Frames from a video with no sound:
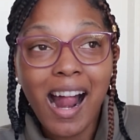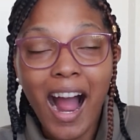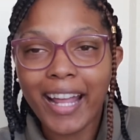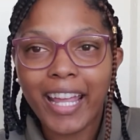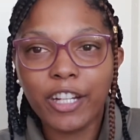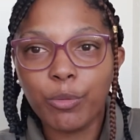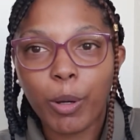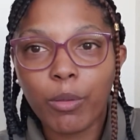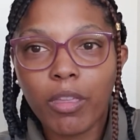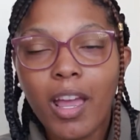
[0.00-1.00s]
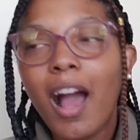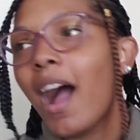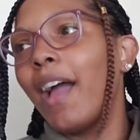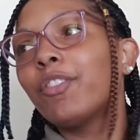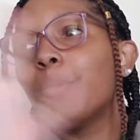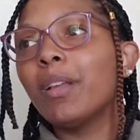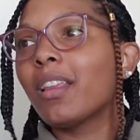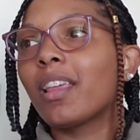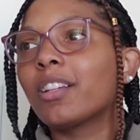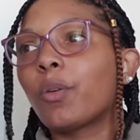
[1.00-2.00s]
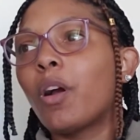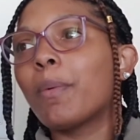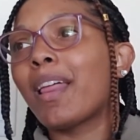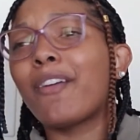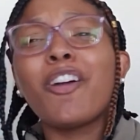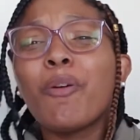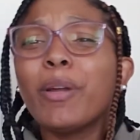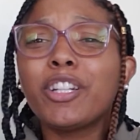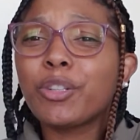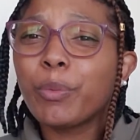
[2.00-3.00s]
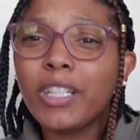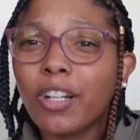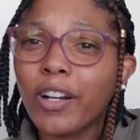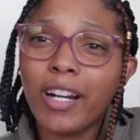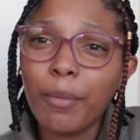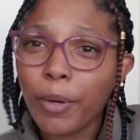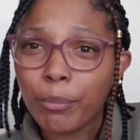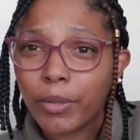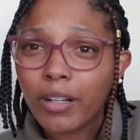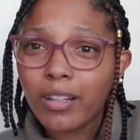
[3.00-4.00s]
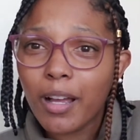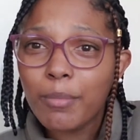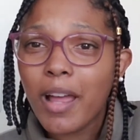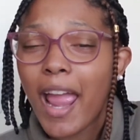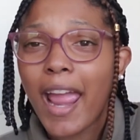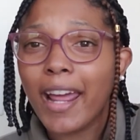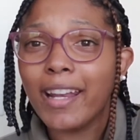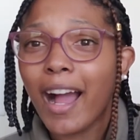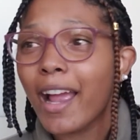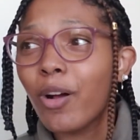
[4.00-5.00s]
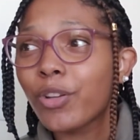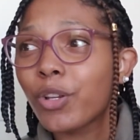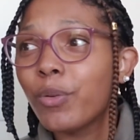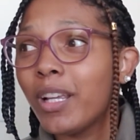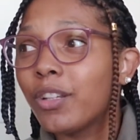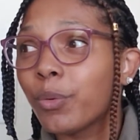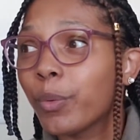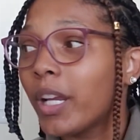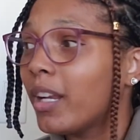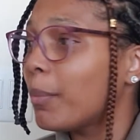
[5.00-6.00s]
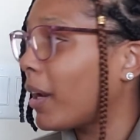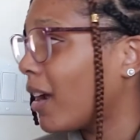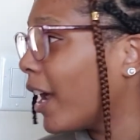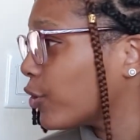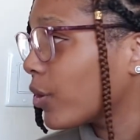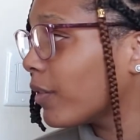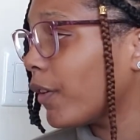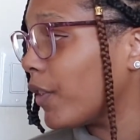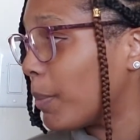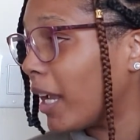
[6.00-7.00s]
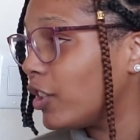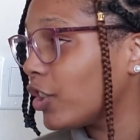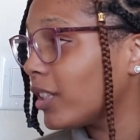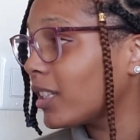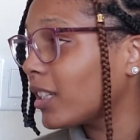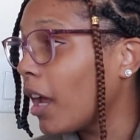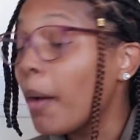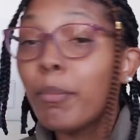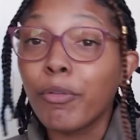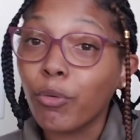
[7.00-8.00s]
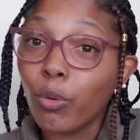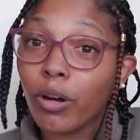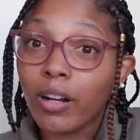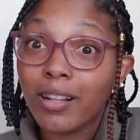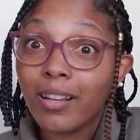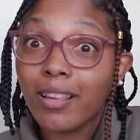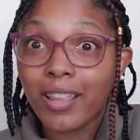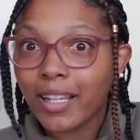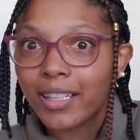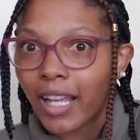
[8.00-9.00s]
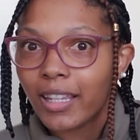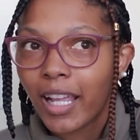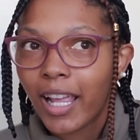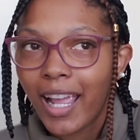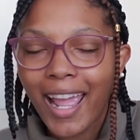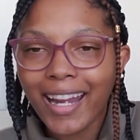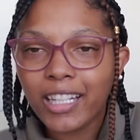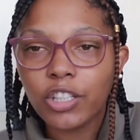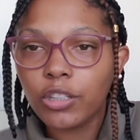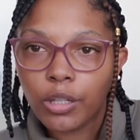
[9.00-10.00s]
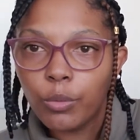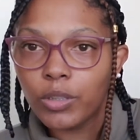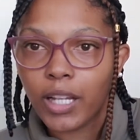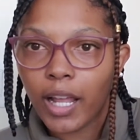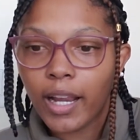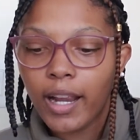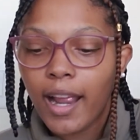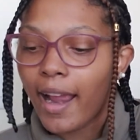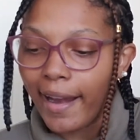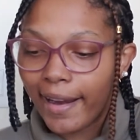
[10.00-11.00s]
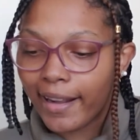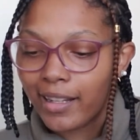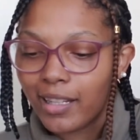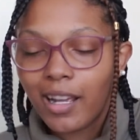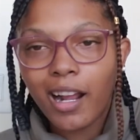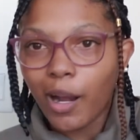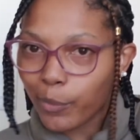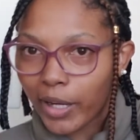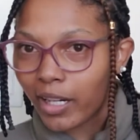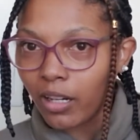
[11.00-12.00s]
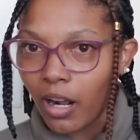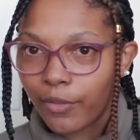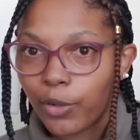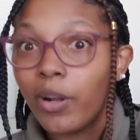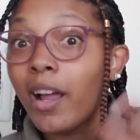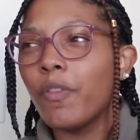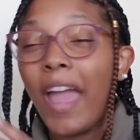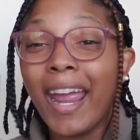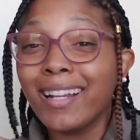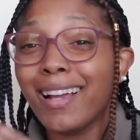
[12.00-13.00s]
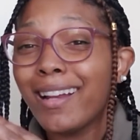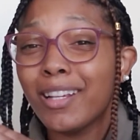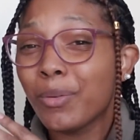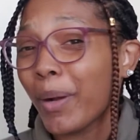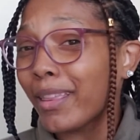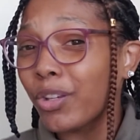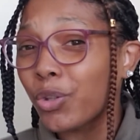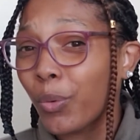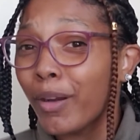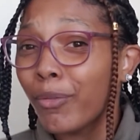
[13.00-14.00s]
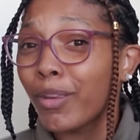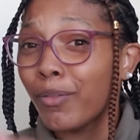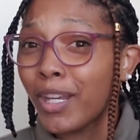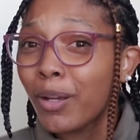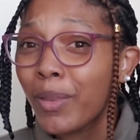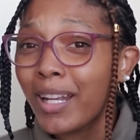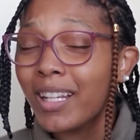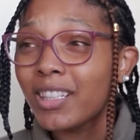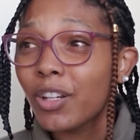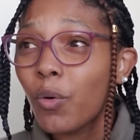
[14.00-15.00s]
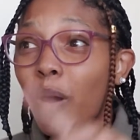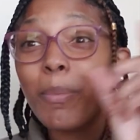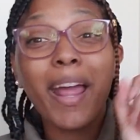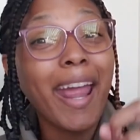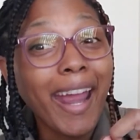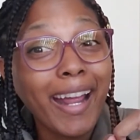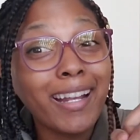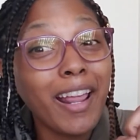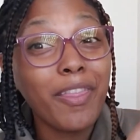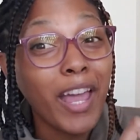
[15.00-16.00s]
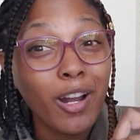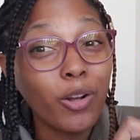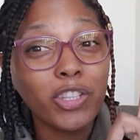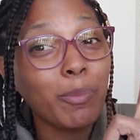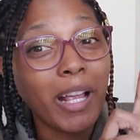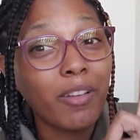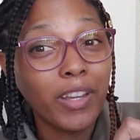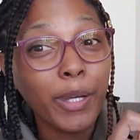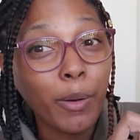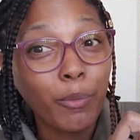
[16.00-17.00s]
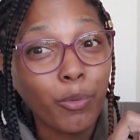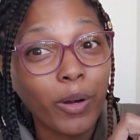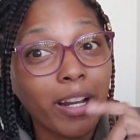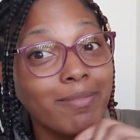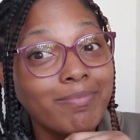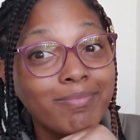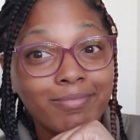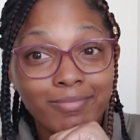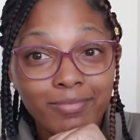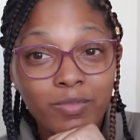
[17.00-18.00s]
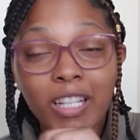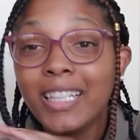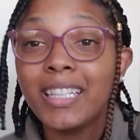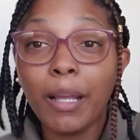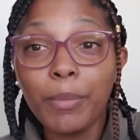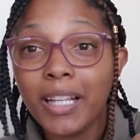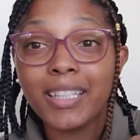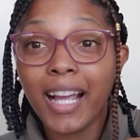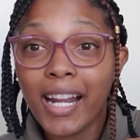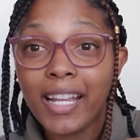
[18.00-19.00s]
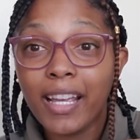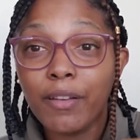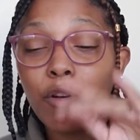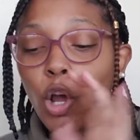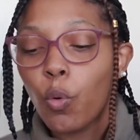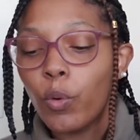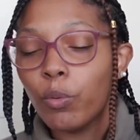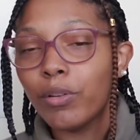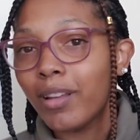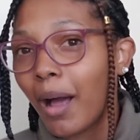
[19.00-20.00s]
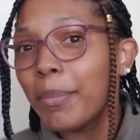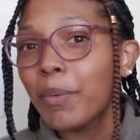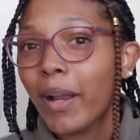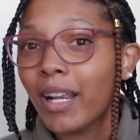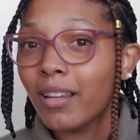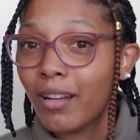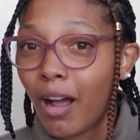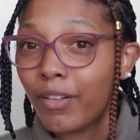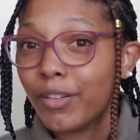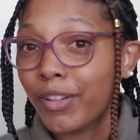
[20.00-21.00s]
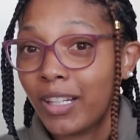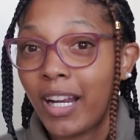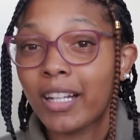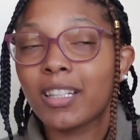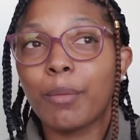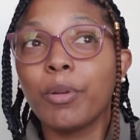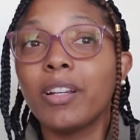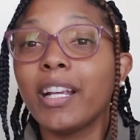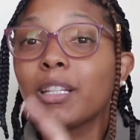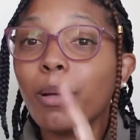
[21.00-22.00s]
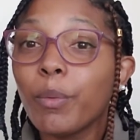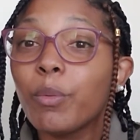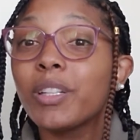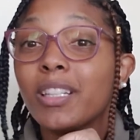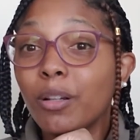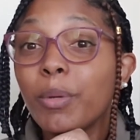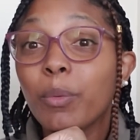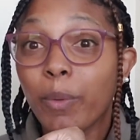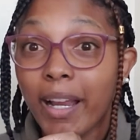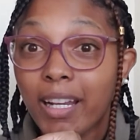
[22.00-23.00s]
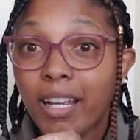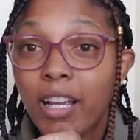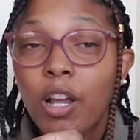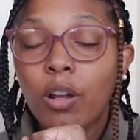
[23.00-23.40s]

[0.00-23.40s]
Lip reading: I can't do both. I have too many things going on in my life. We just restarted up our book club, and I also need to read about 150 pages before this Sunday, and it's Tuesday, and I'm writing a novel, and I need to write the story for the video that needs to go up, and then also make a video for it. Something's gotta give. We will not be writing the novel for the next couple of days, but we will still be writing.